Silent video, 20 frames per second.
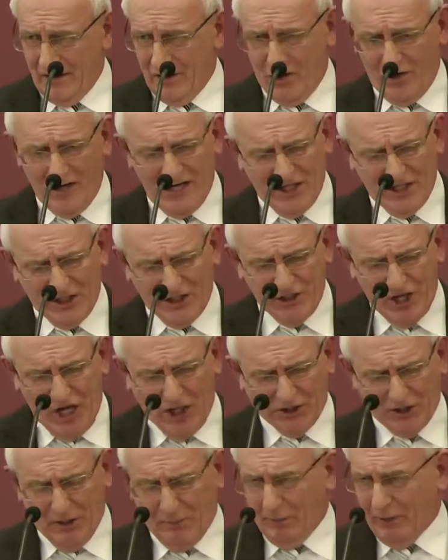Nor it is
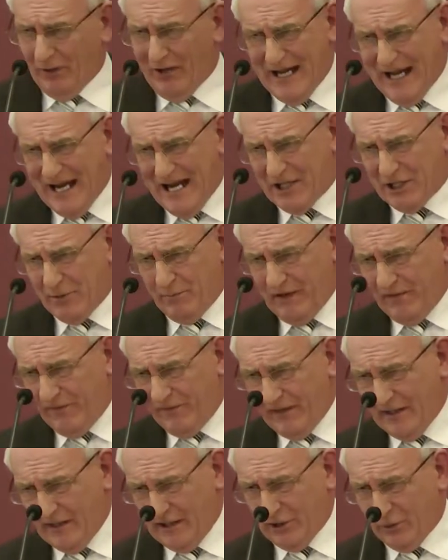not to pray to be
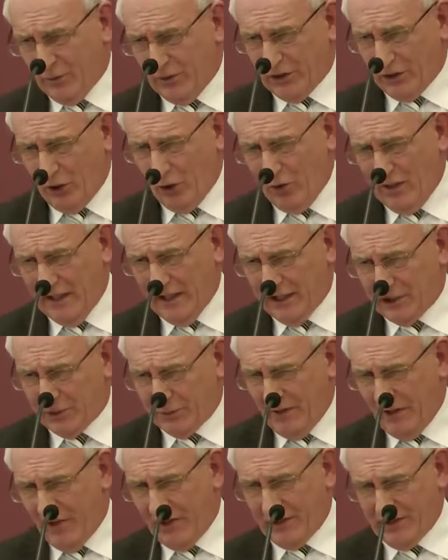filled with the Holy
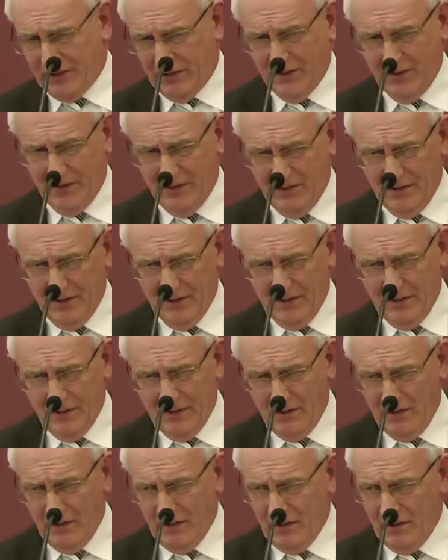Spirit.
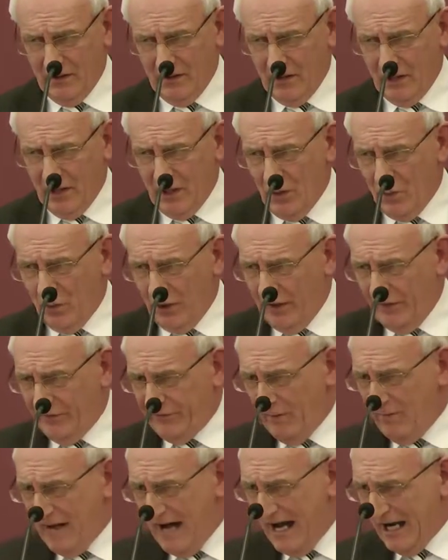One
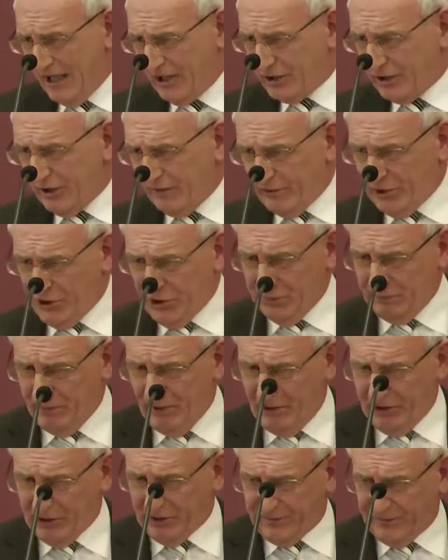of the marks of a
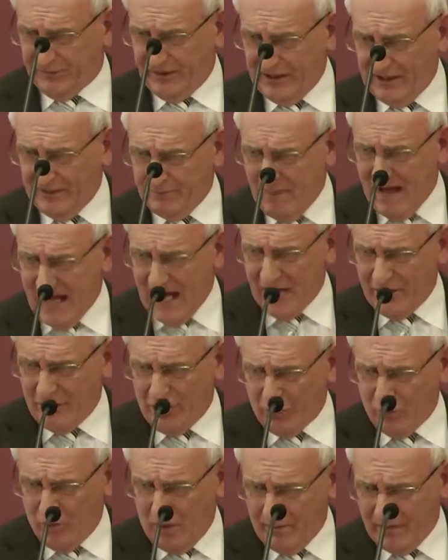spirit-filled man
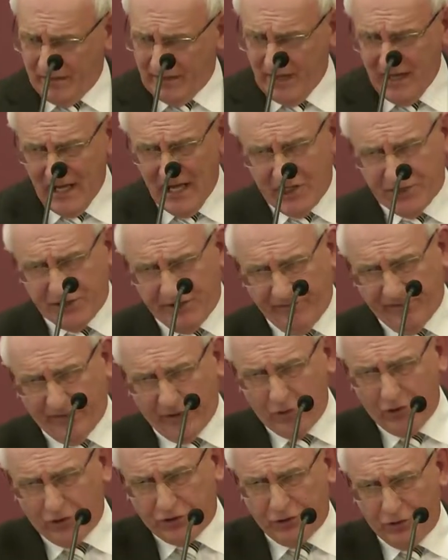or woman is the
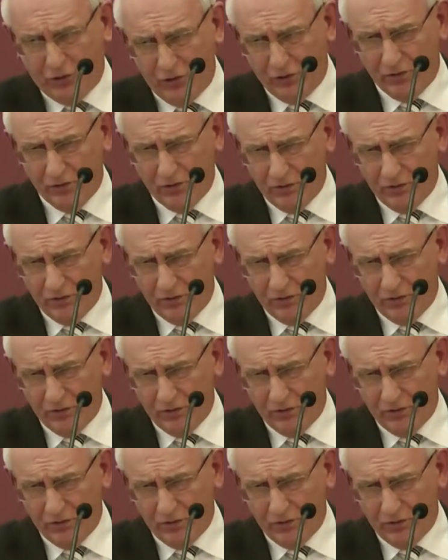fruit